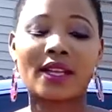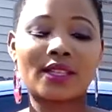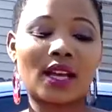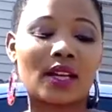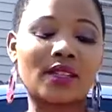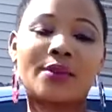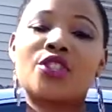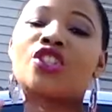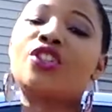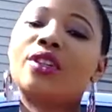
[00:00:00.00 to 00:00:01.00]
as
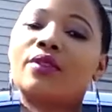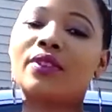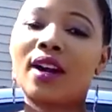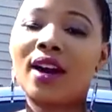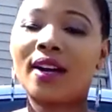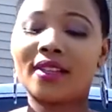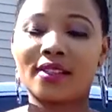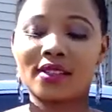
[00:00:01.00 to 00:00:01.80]
a children of God and